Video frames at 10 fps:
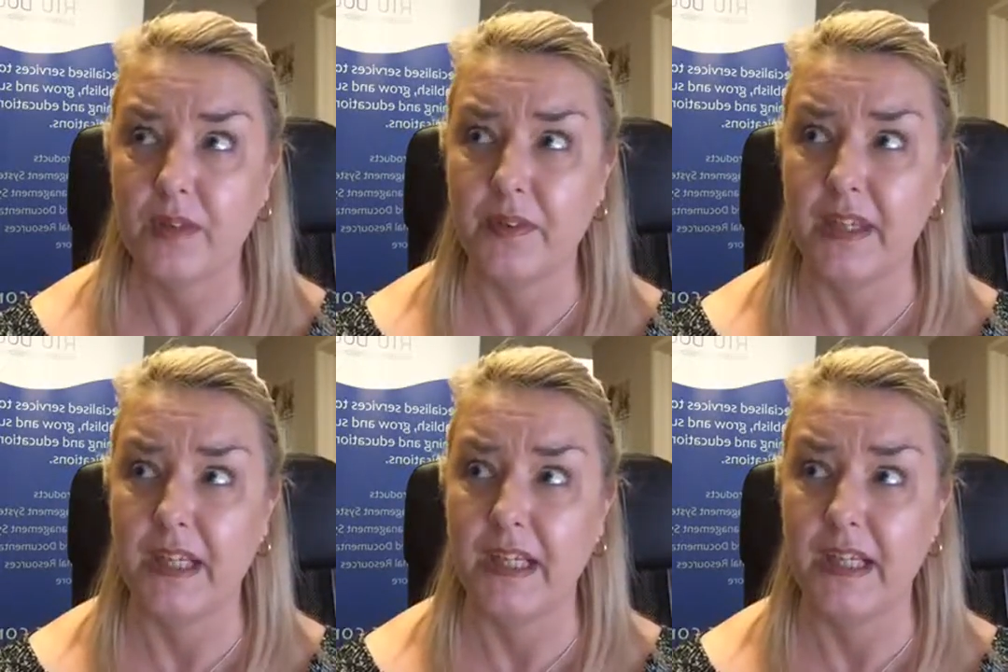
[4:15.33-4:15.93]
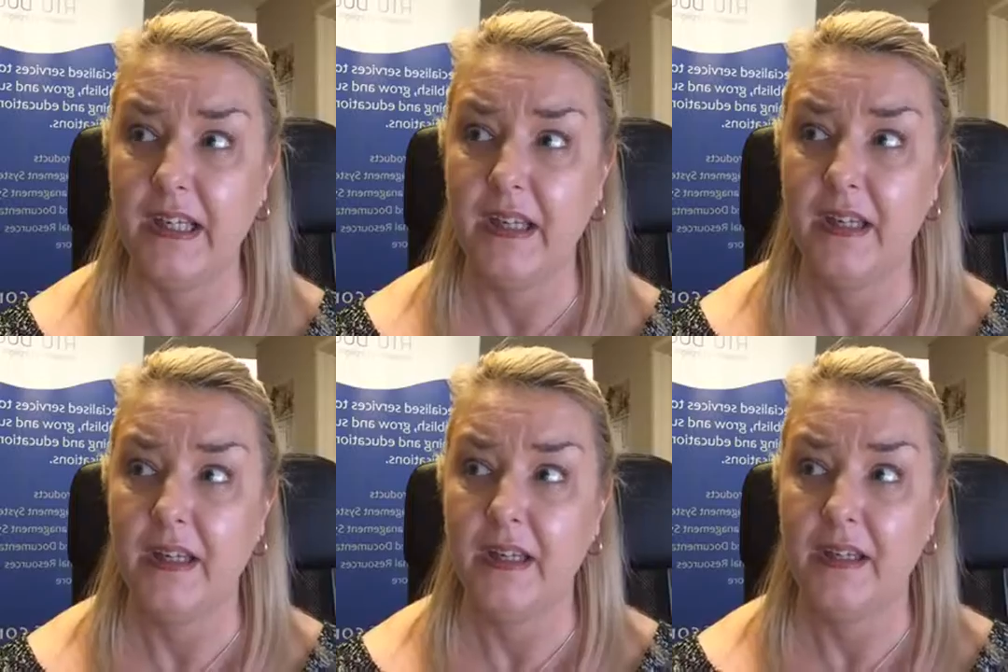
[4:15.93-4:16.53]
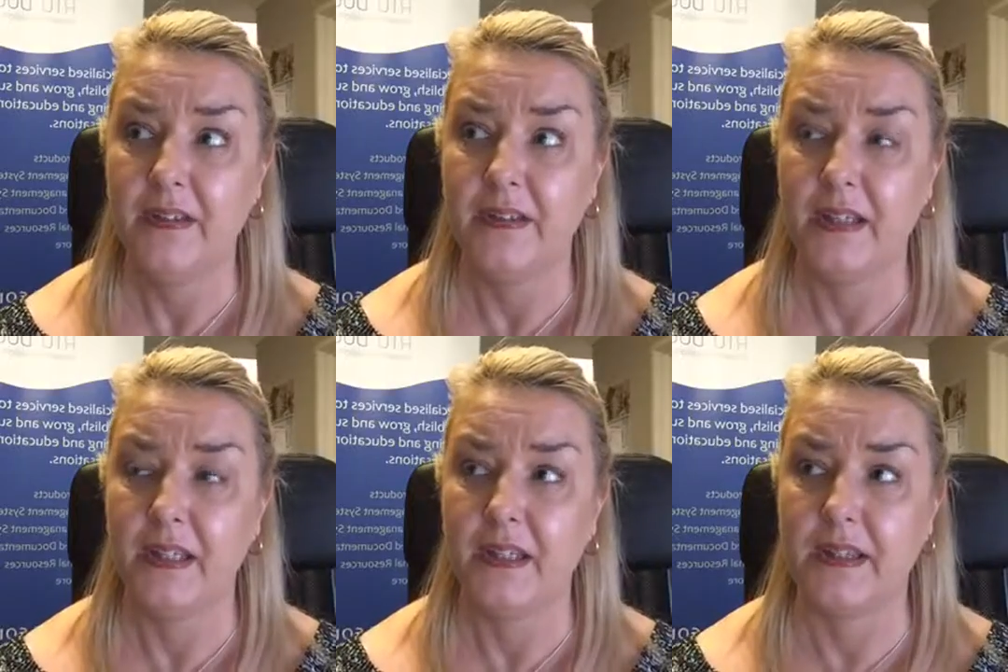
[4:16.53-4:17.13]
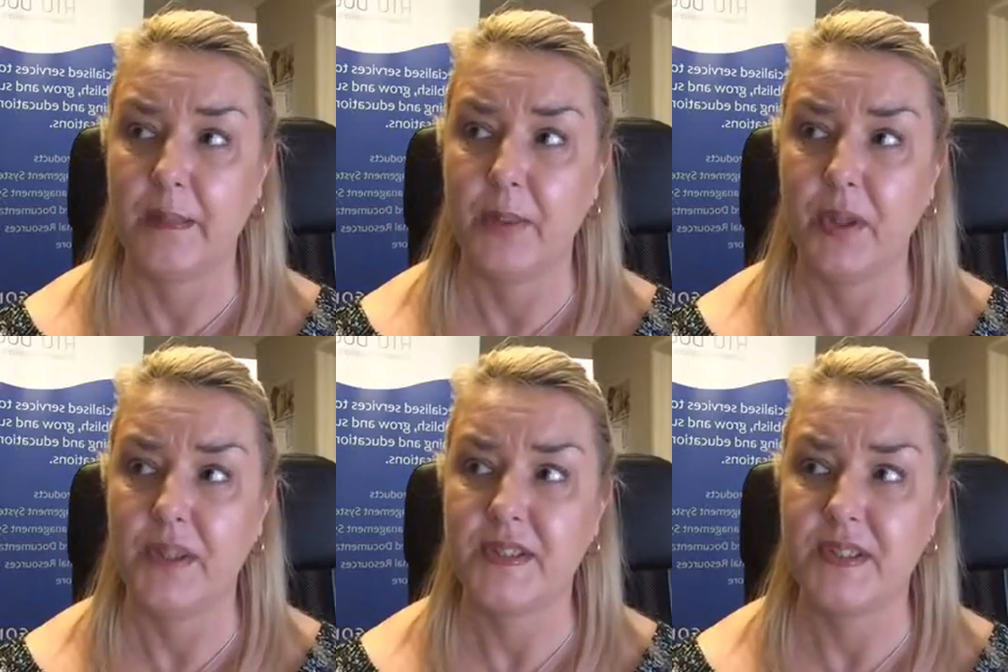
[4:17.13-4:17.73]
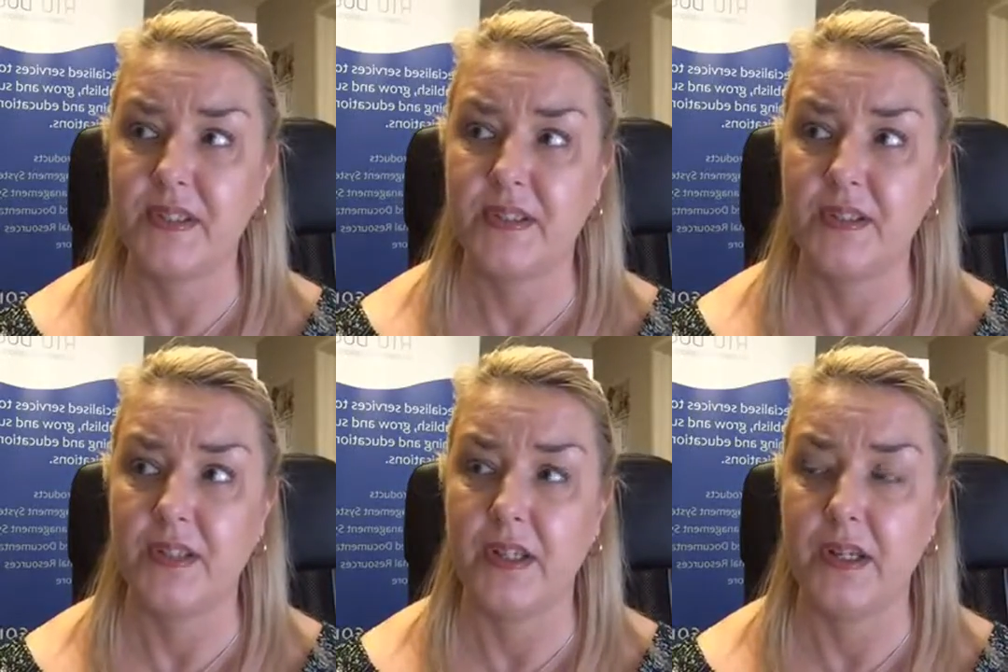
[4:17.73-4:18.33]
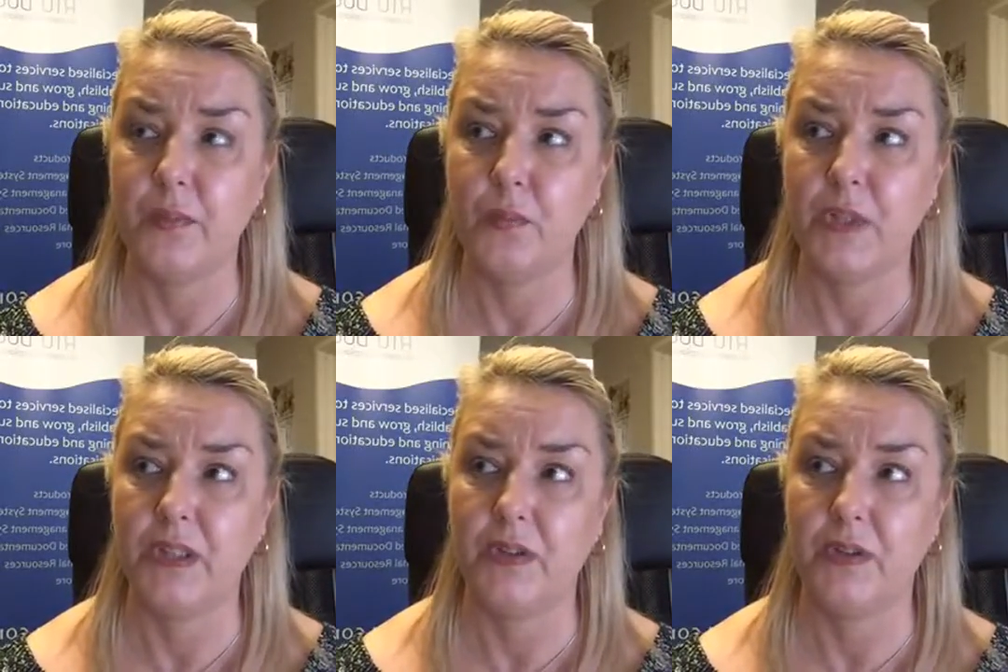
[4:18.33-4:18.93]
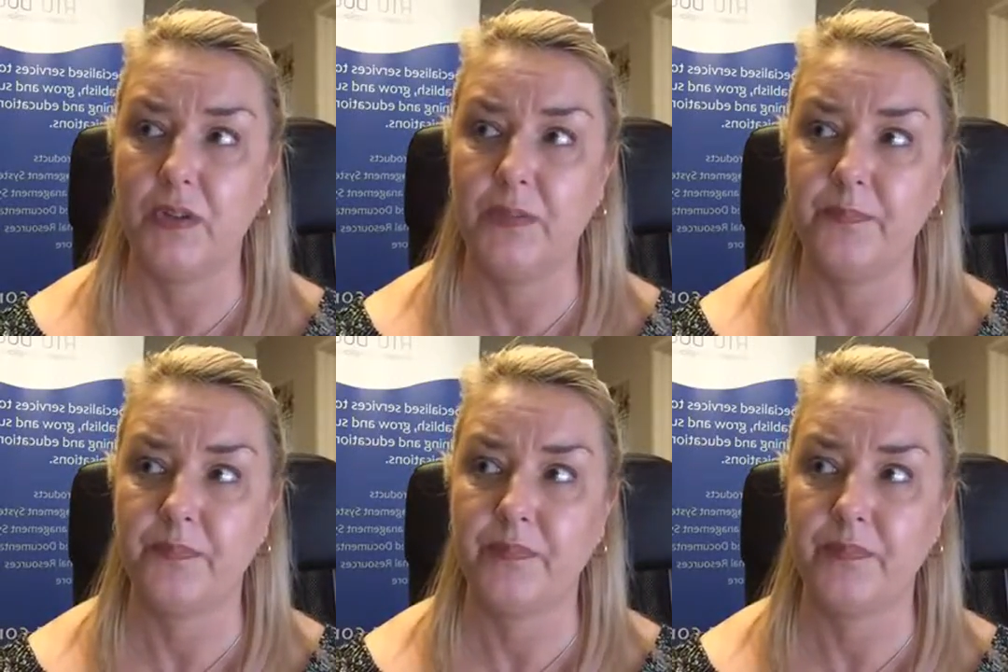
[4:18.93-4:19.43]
the person will,